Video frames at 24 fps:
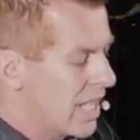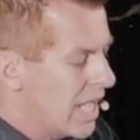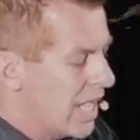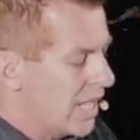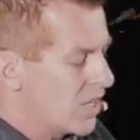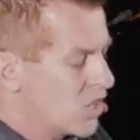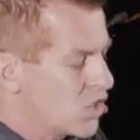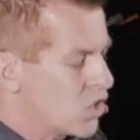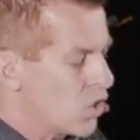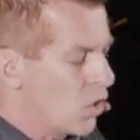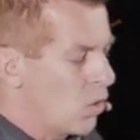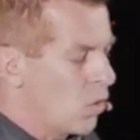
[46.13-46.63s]

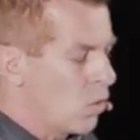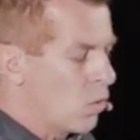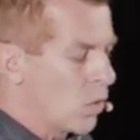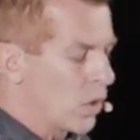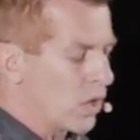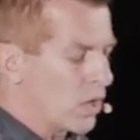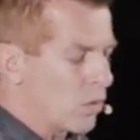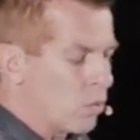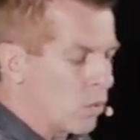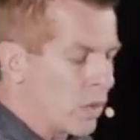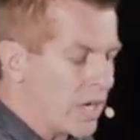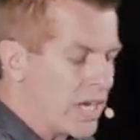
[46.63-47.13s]
And so
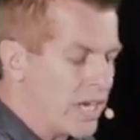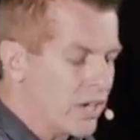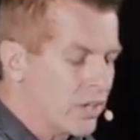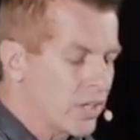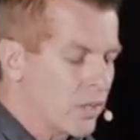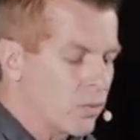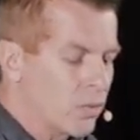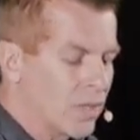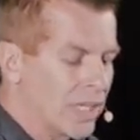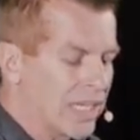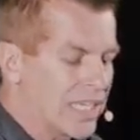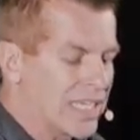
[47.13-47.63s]
we're, we're here
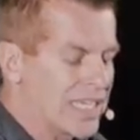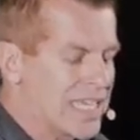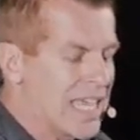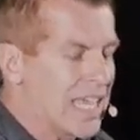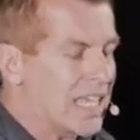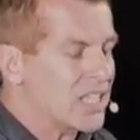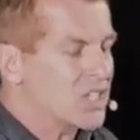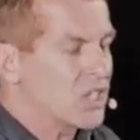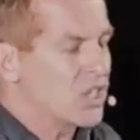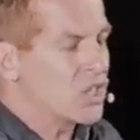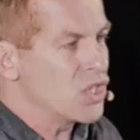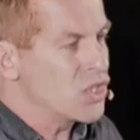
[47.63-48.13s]
to really
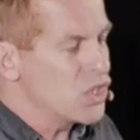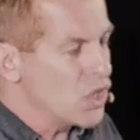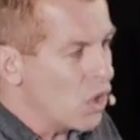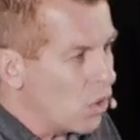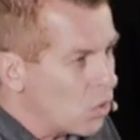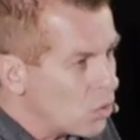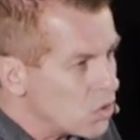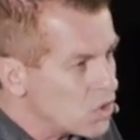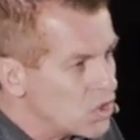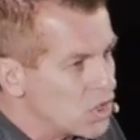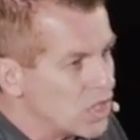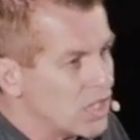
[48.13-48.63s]
get to
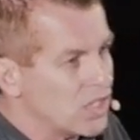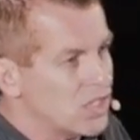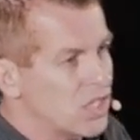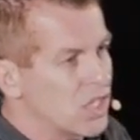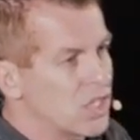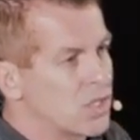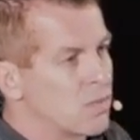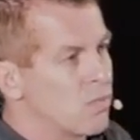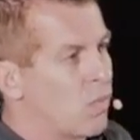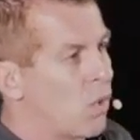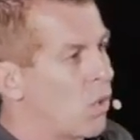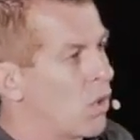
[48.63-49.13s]
know
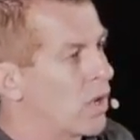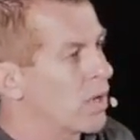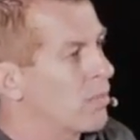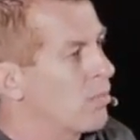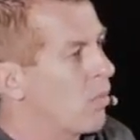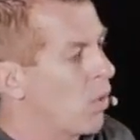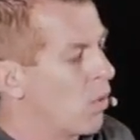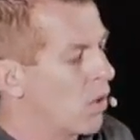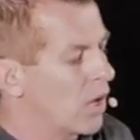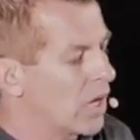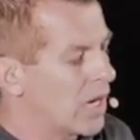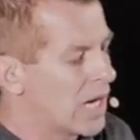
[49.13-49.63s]
Jesus more and
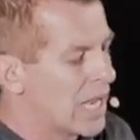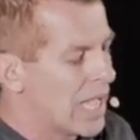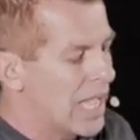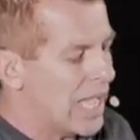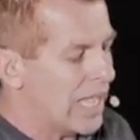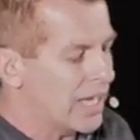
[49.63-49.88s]
more.